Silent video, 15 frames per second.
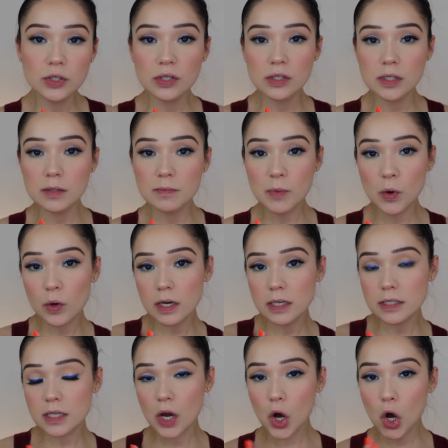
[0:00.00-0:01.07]
to
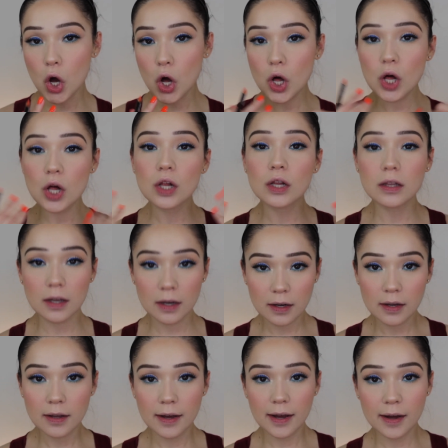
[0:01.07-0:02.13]
sport all
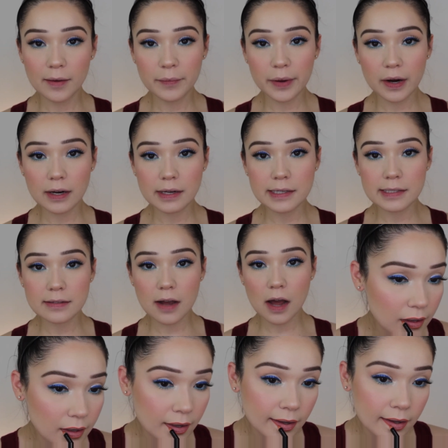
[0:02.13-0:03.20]
America's
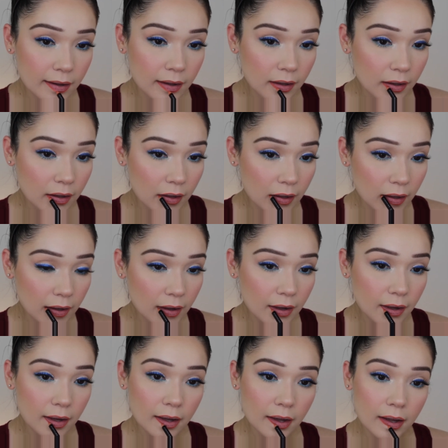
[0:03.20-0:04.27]
colors.
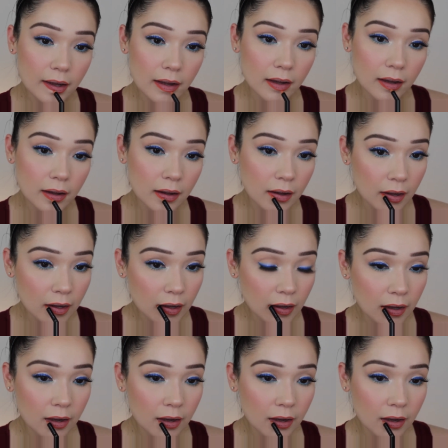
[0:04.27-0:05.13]
So I'm going to go in with like